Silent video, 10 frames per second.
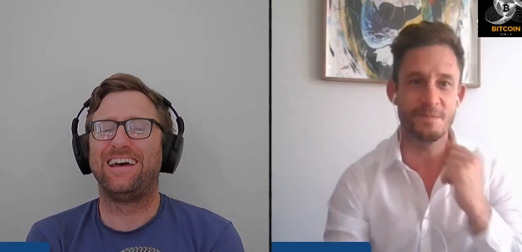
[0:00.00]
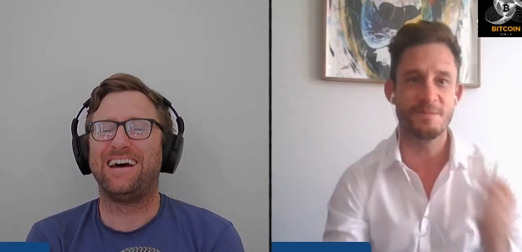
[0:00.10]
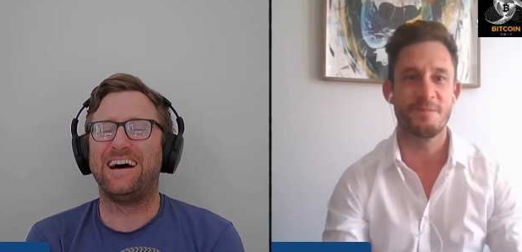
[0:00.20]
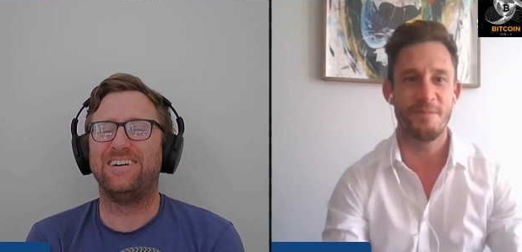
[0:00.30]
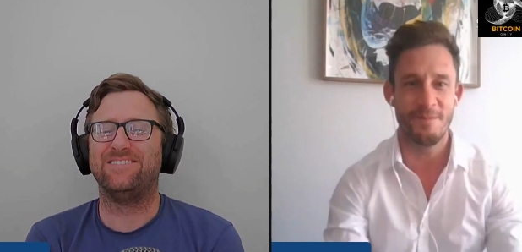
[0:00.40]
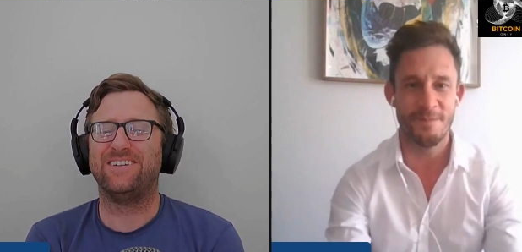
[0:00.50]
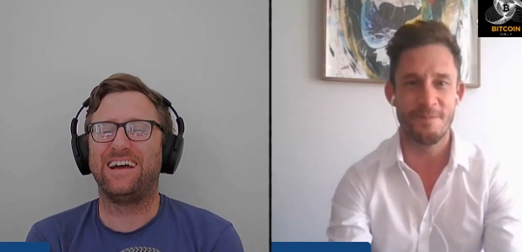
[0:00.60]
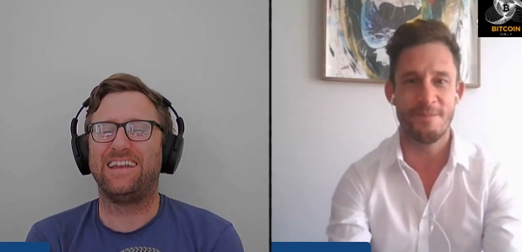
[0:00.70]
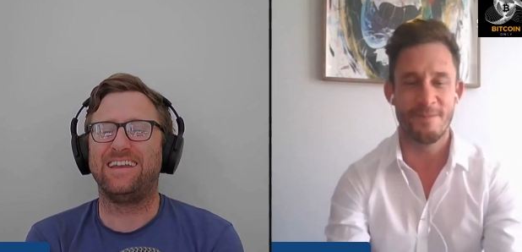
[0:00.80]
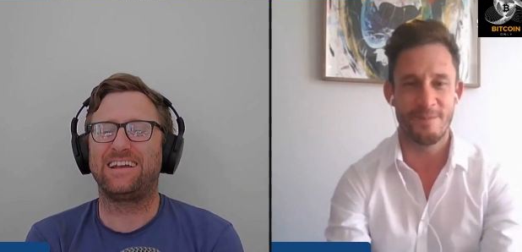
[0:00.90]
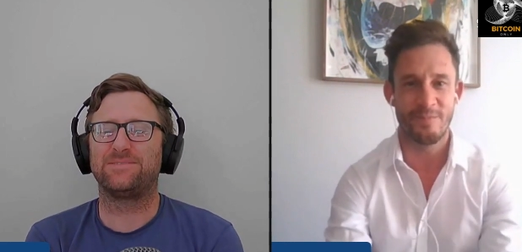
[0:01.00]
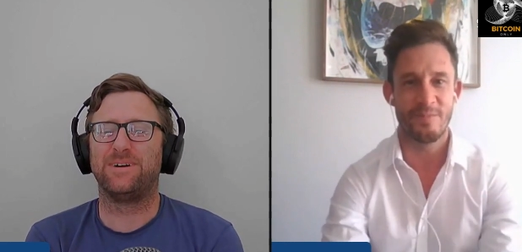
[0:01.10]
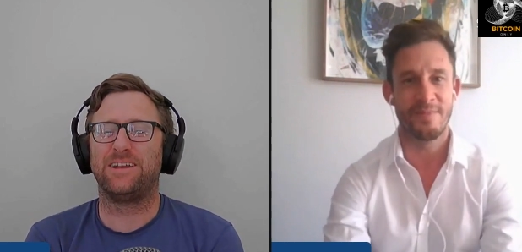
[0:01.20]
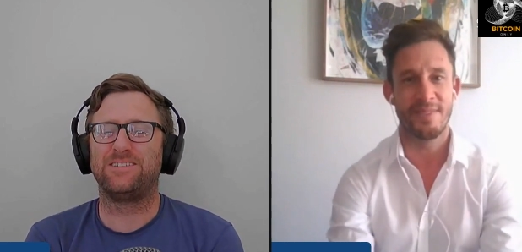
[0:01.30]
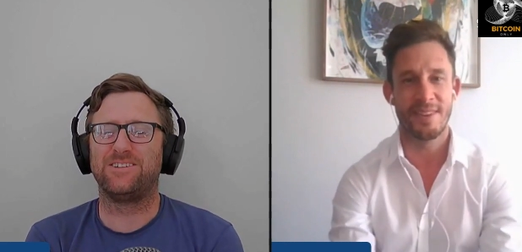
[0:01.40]
Speaker 1: Um, mm. and next
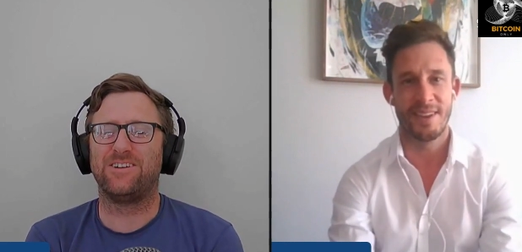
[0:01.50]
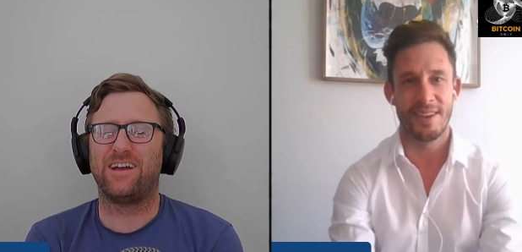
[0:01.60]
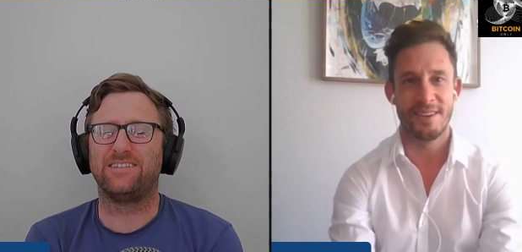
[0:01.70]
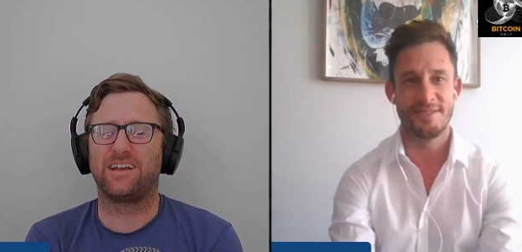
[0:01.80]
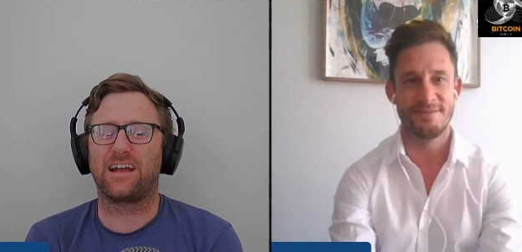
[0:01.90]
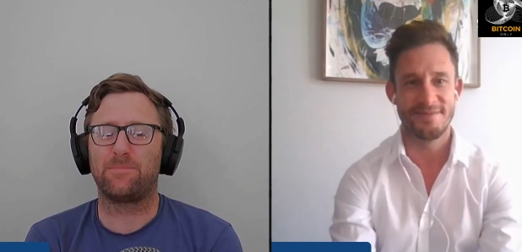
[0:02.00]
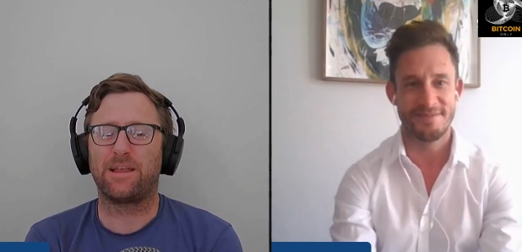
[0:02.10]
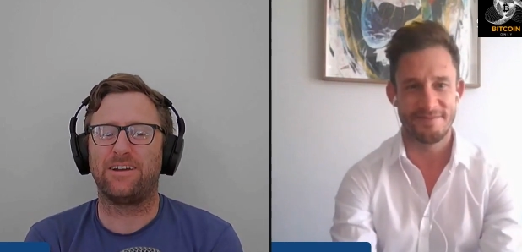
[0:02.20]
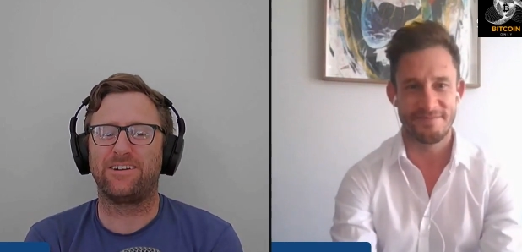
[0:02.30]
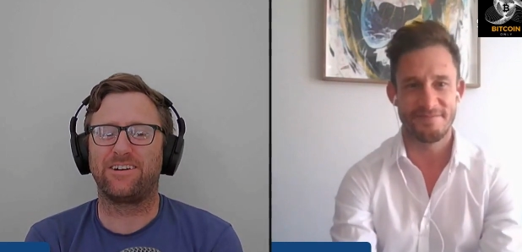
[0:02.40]
minute you're raising a couple of hundred